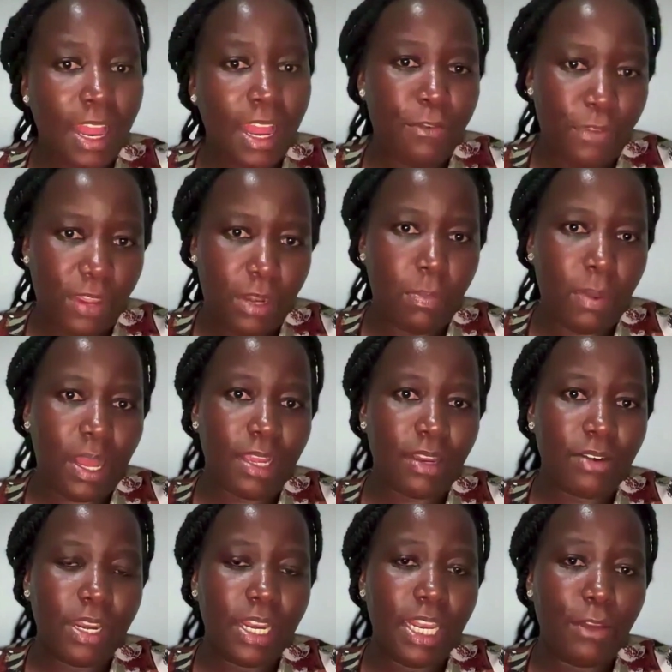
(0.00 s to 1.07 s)
feedback
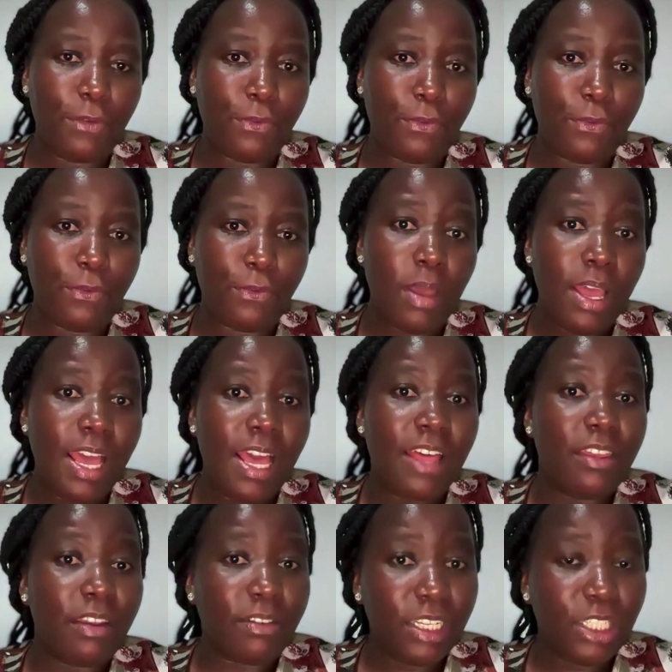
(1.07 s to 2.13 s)
really from the
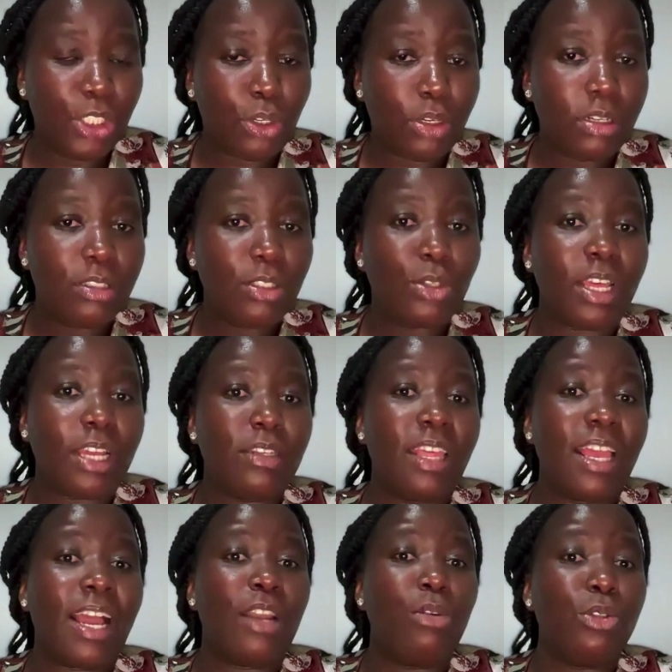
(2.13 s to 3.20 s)
region, so that they
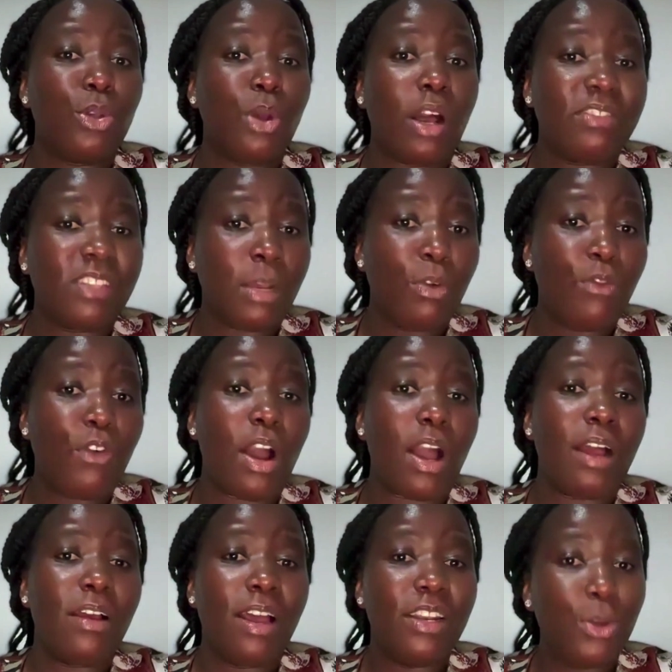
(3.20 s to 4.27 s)
can also have some of our
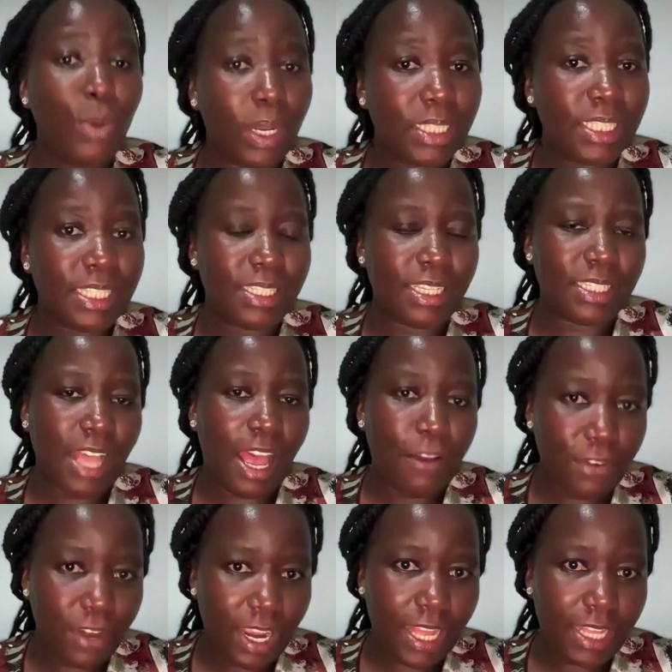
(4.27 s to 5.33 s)
nuances as
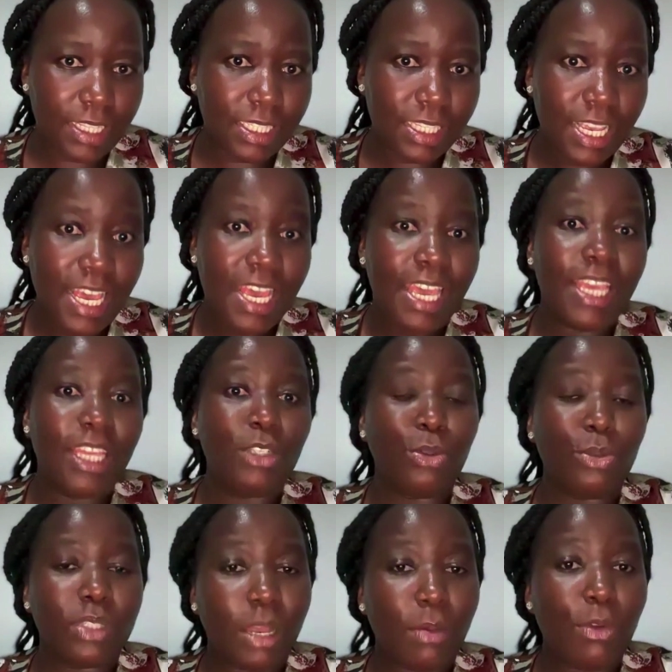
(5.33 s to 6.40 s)
Africans into
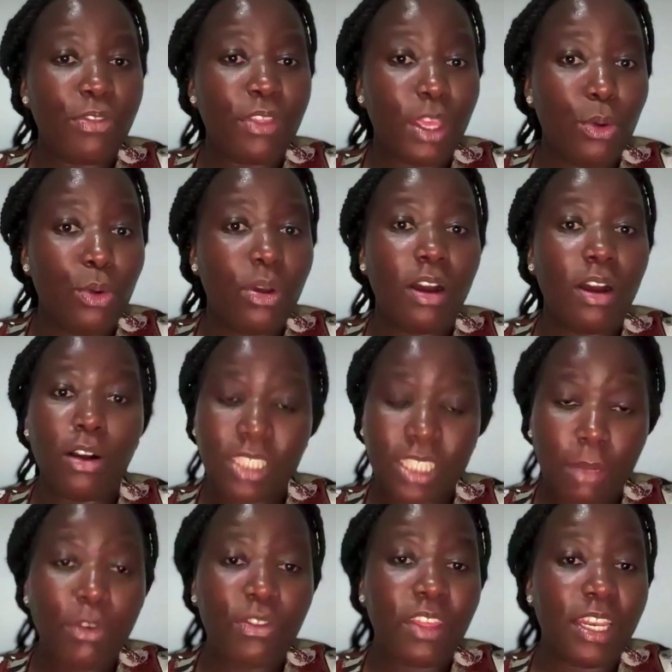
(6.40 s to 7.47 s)
some of
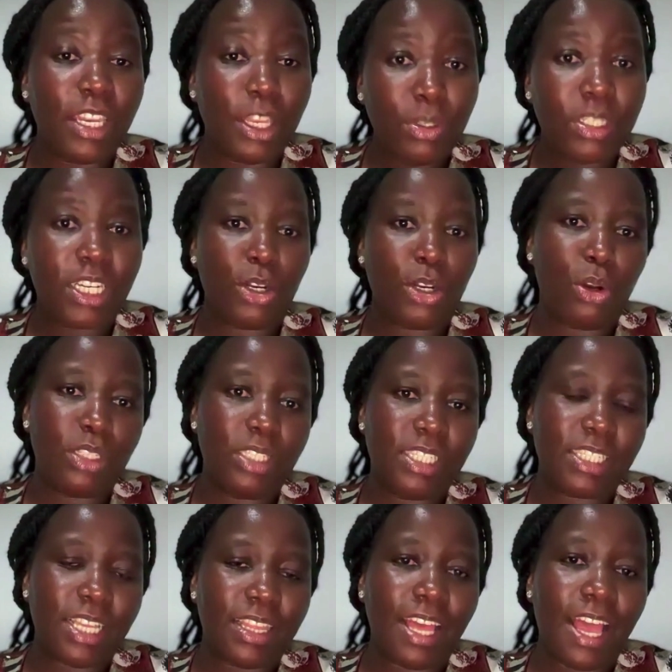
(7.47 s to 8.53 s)
the new technologies
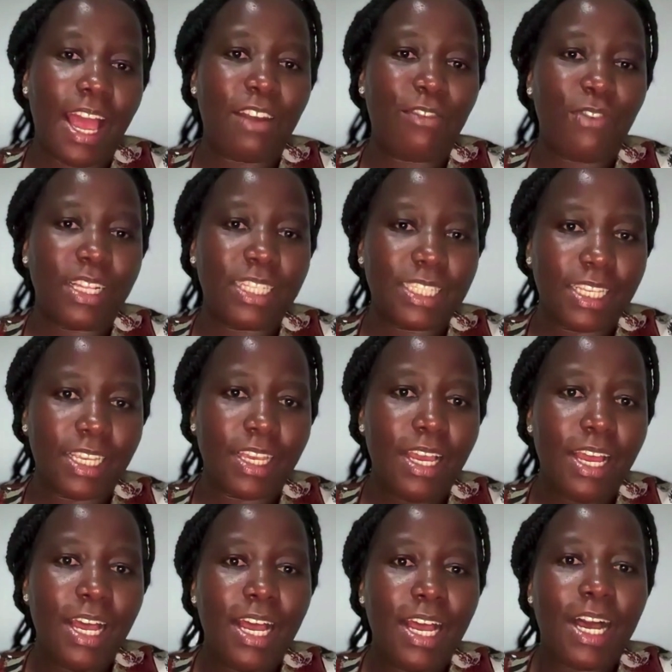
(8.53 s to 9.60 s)
that they're advancing.
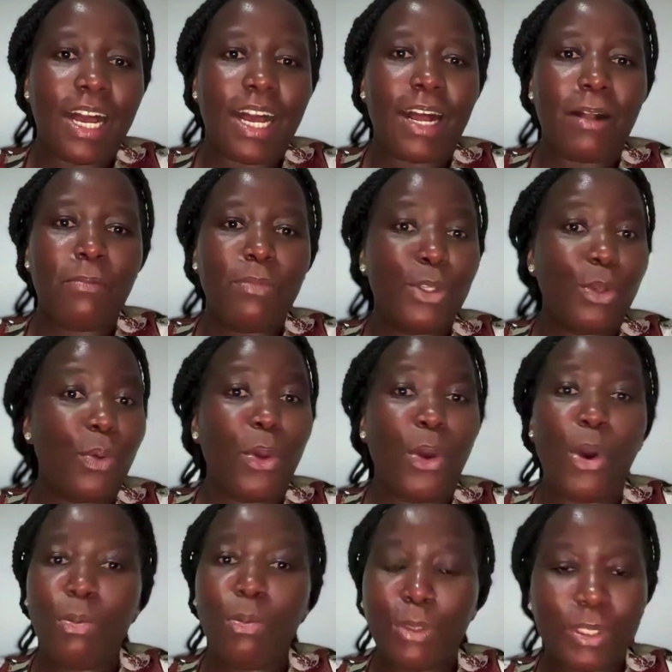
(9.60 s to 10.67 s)
So we
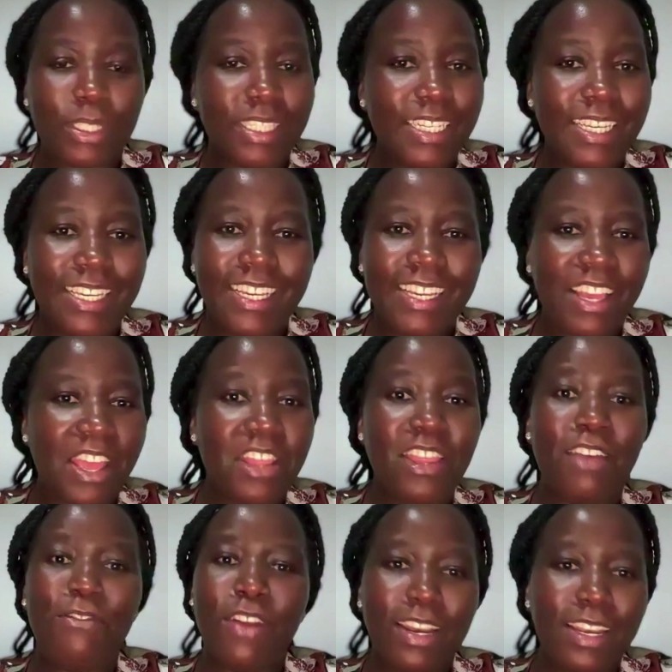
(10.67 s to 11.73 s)
hope to see in the
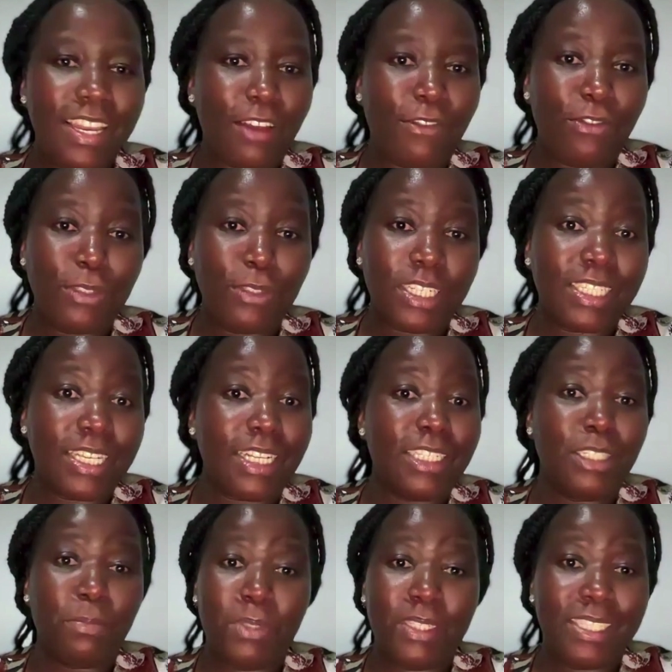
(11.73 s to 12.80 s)
very near future
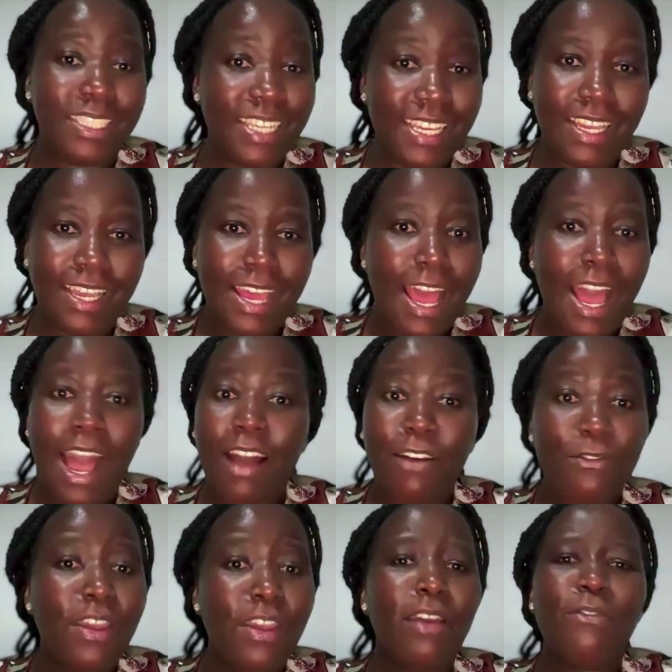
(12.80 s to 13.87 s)
ChatGPT
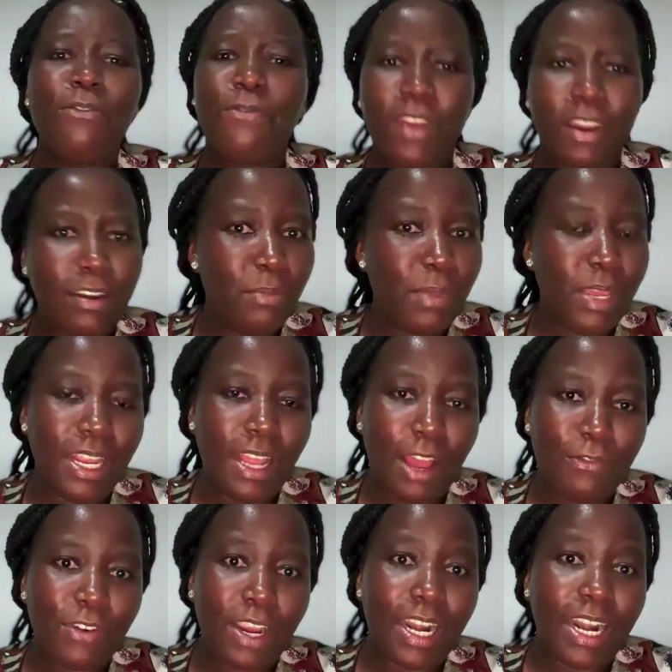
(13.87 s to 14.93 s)
having very many
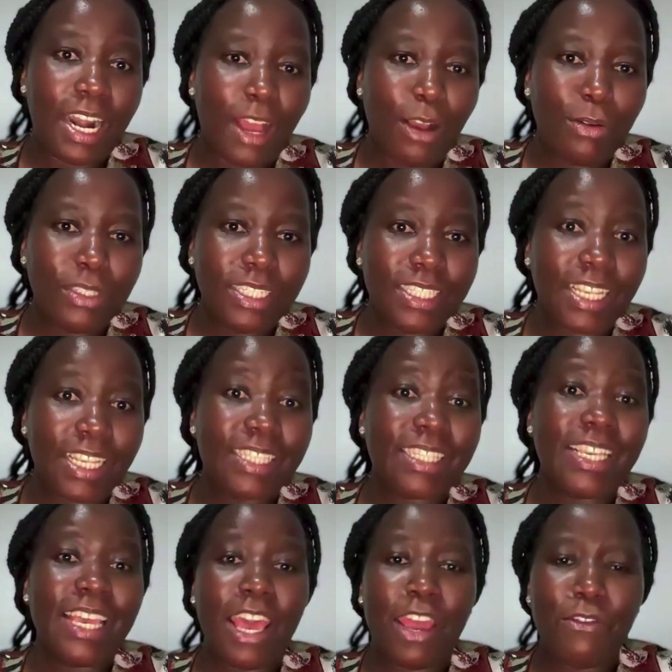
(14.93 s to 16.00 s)
African languages. I see
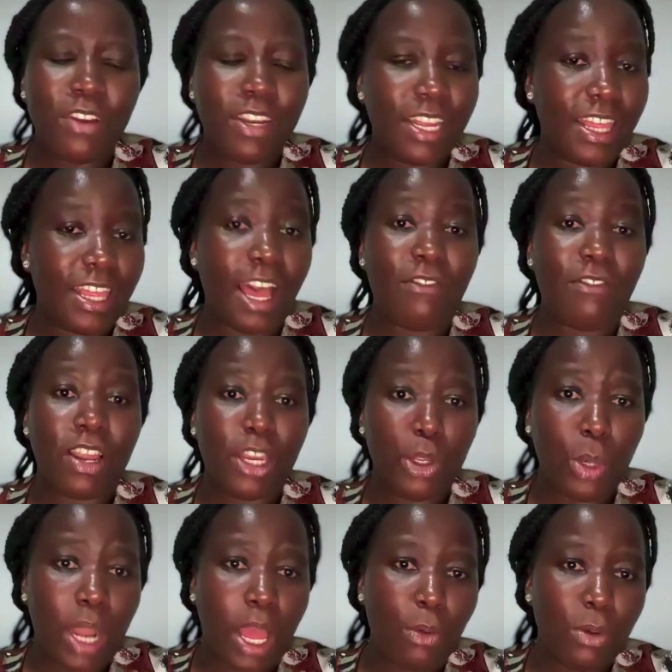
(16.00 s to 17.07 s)
every day they have a new
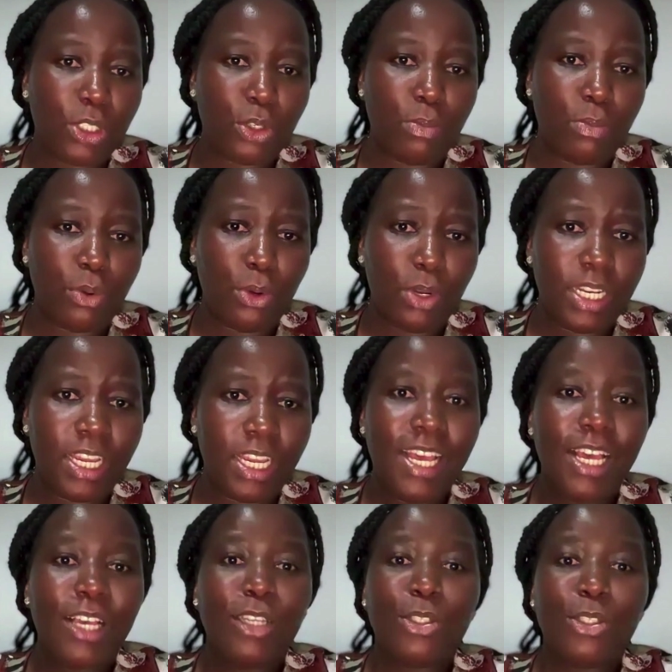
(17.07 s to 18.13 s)
language on board.
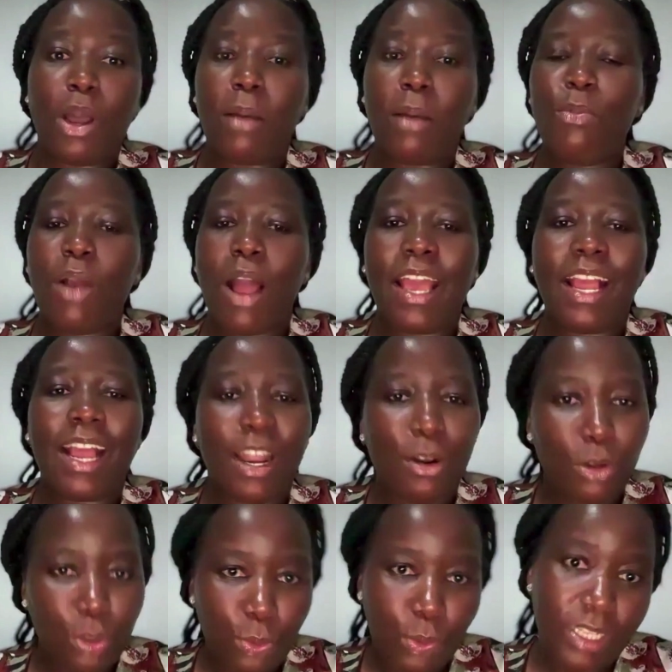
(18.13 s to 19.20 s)
So I cannot wait